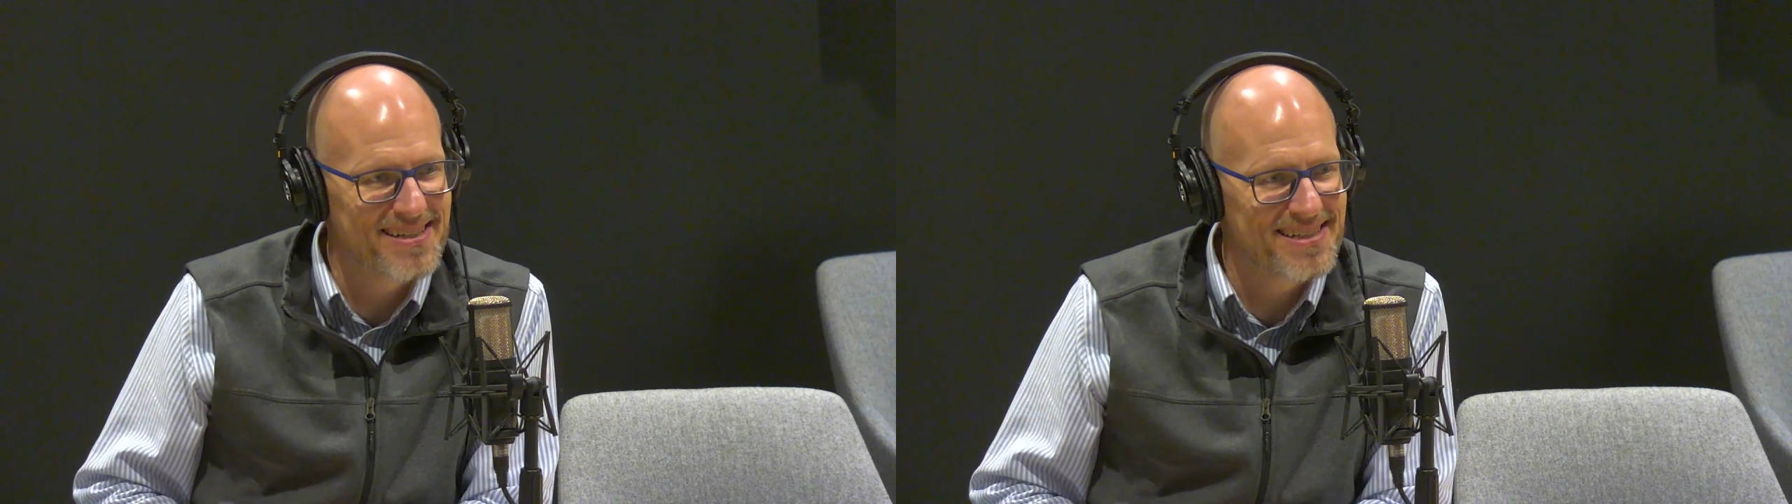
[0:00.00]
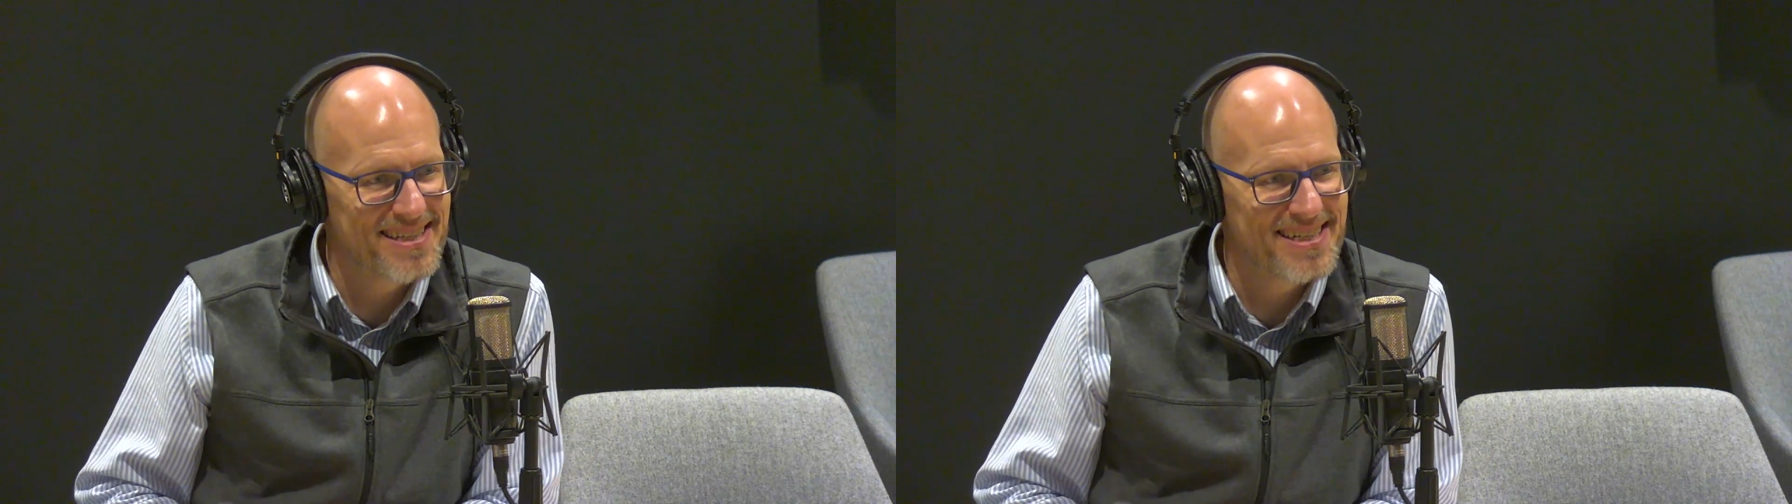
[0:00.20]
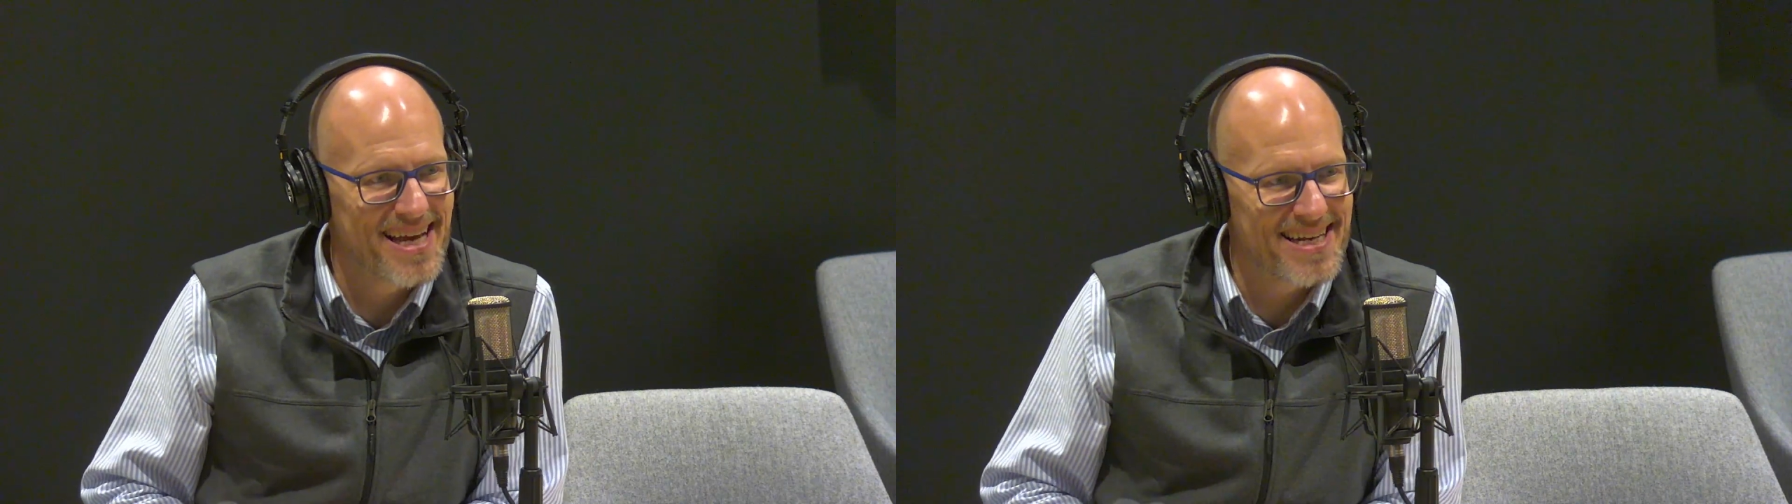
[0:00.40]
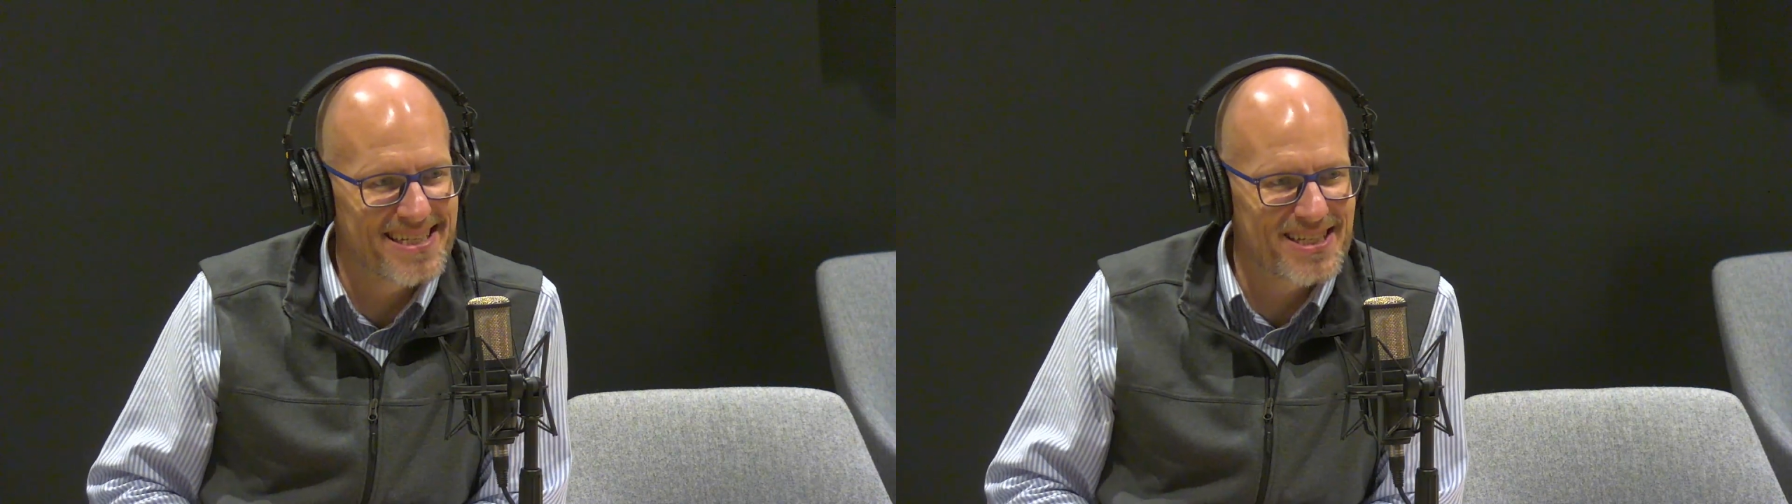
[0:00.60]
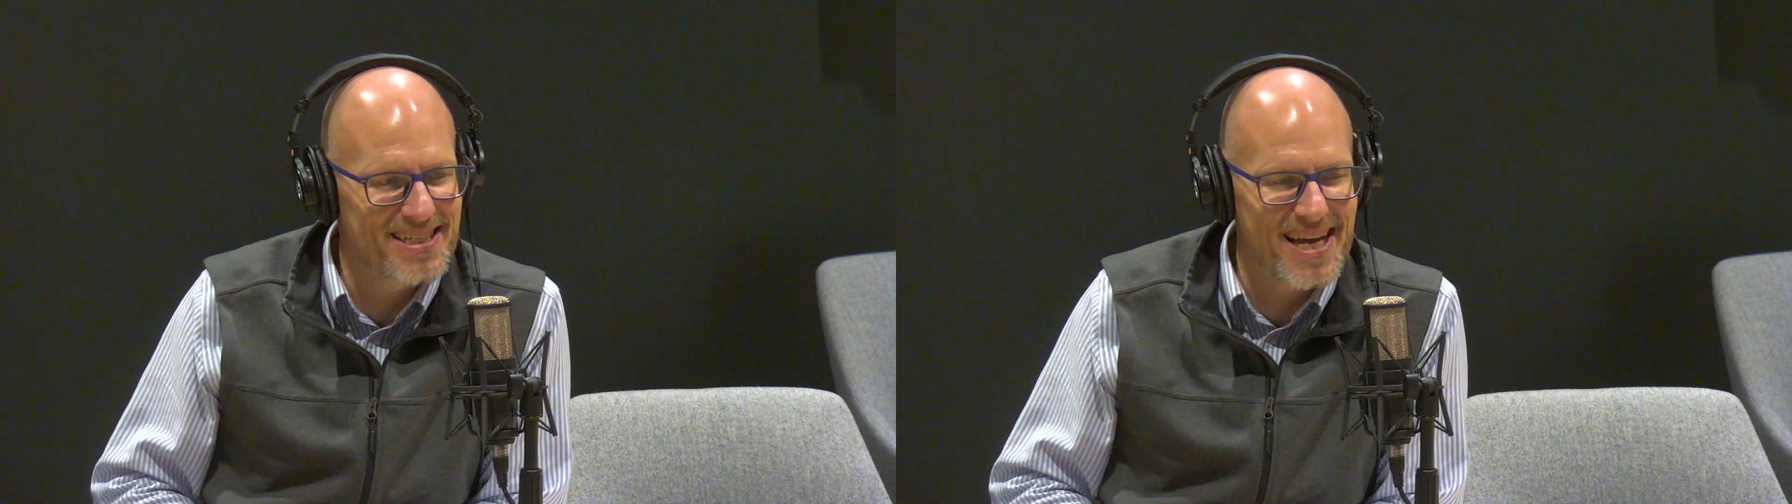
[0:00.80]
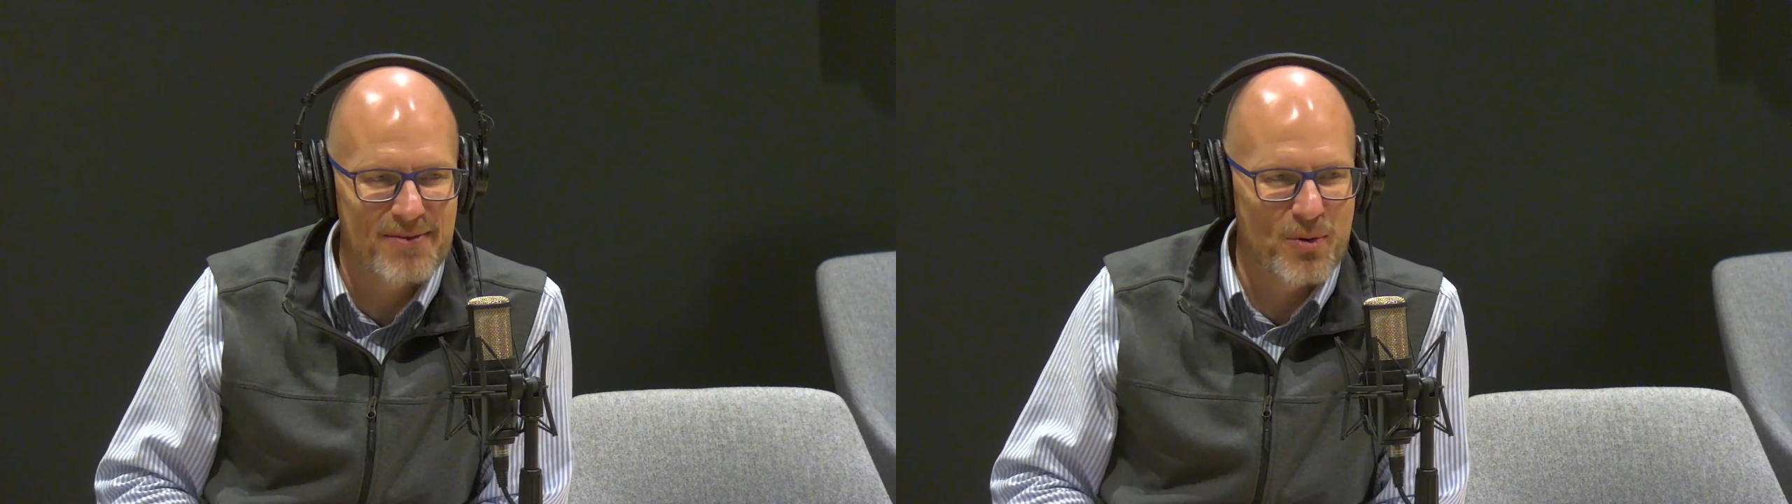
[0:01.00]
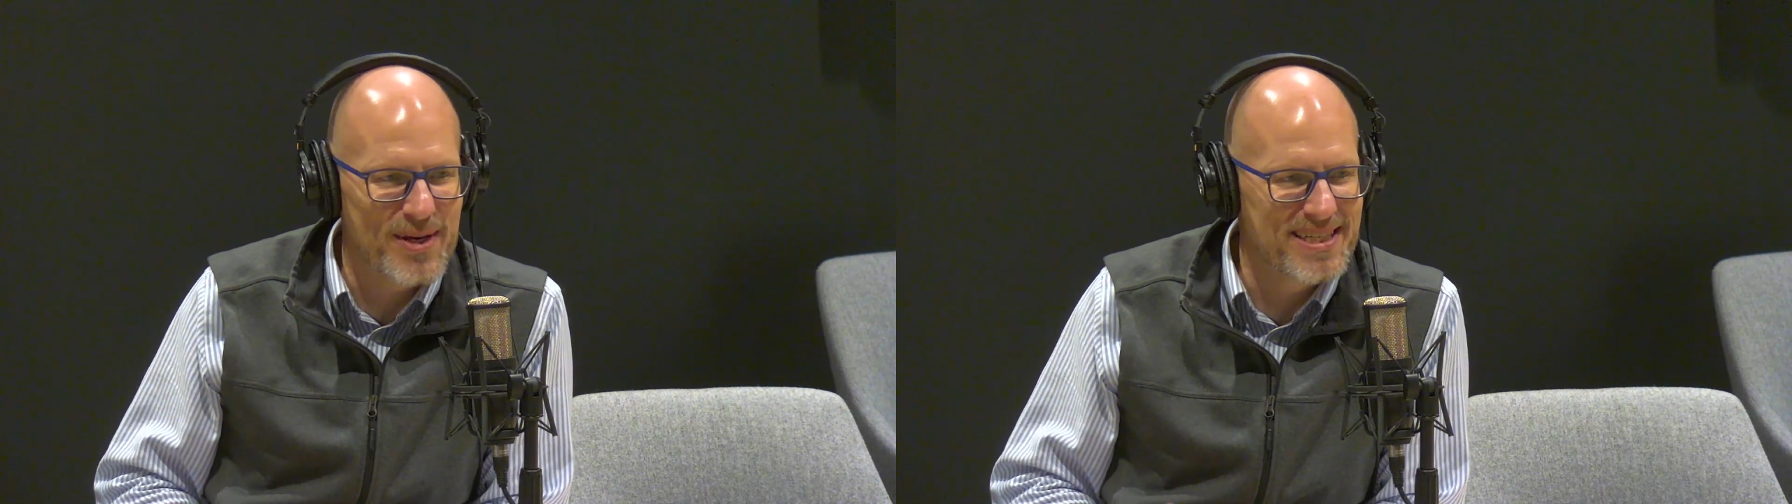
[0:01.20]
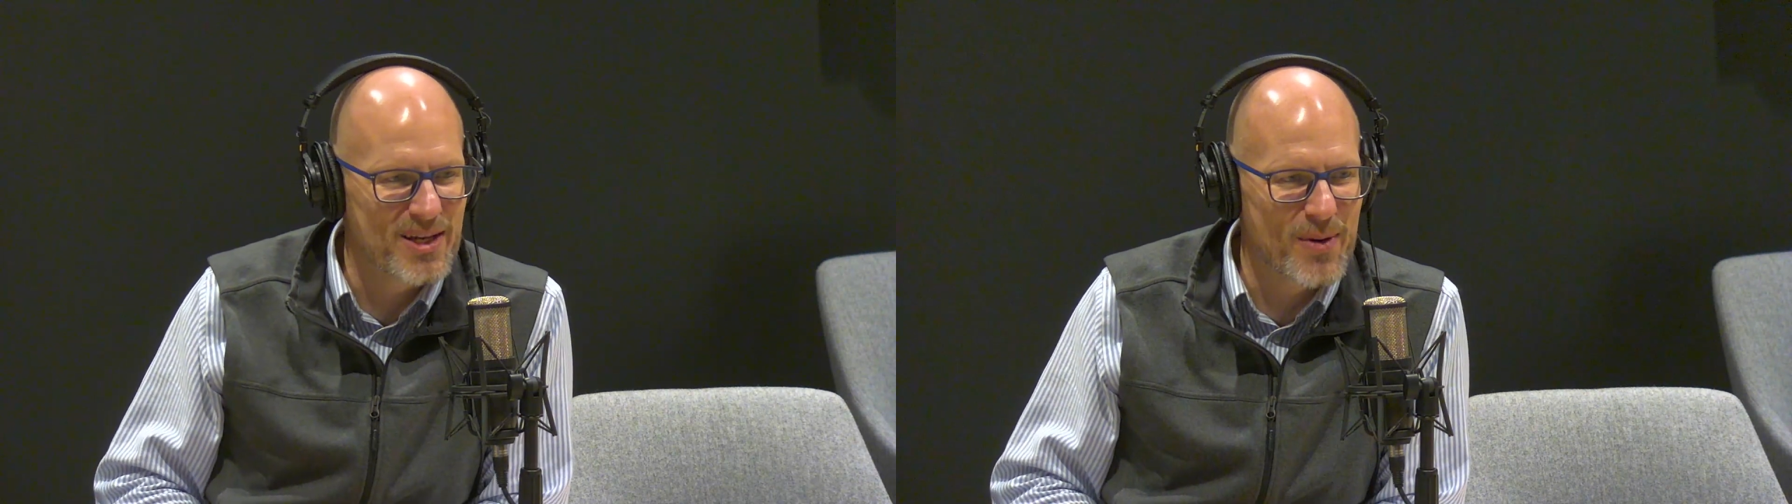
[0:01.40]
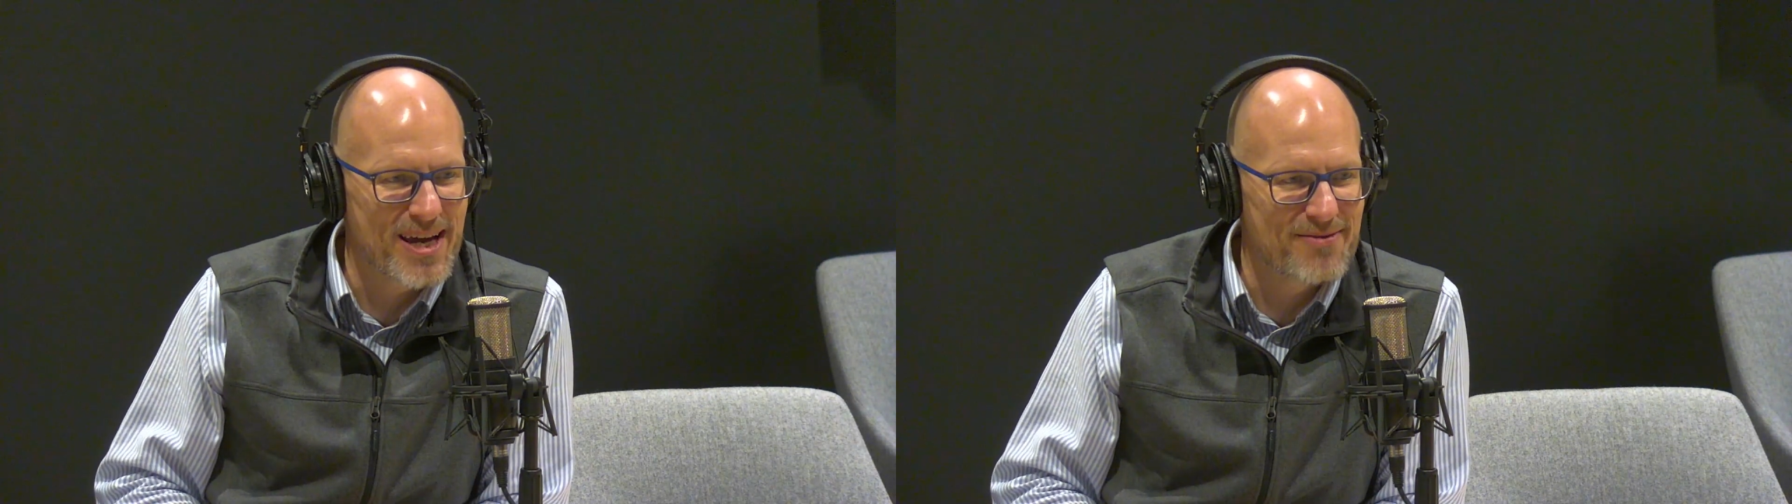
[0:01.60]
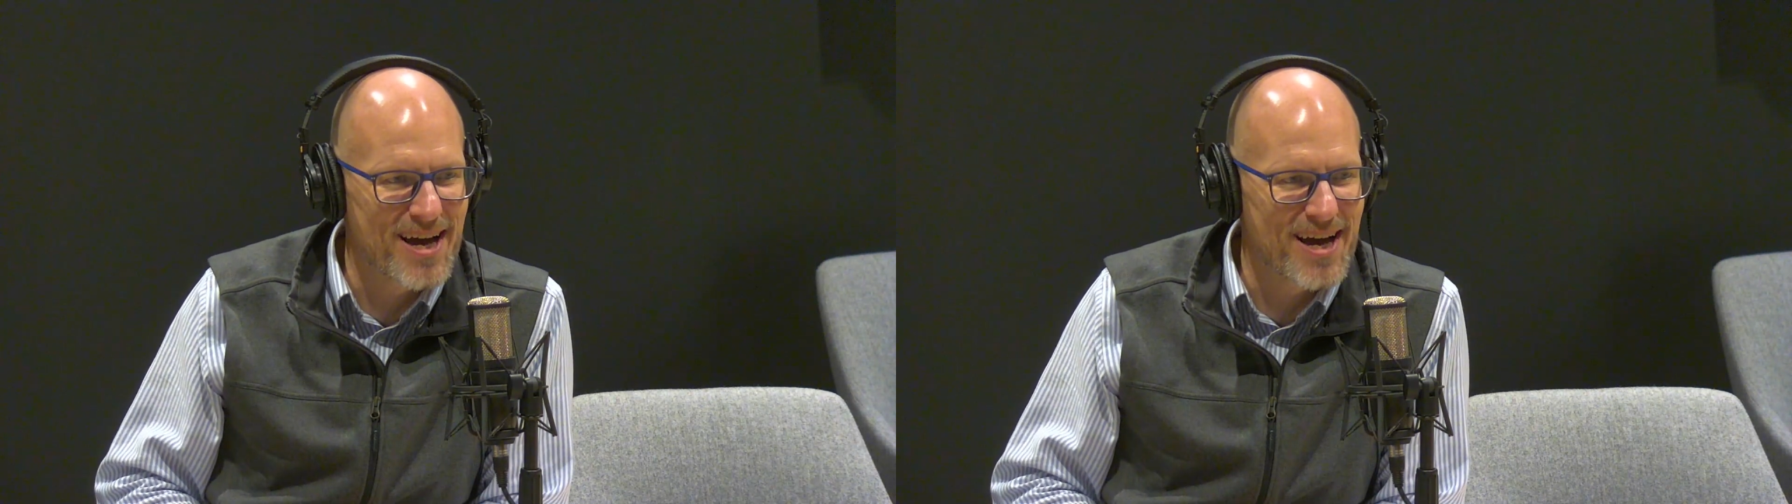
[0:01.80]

to the debt is it just kind of a Weasley way of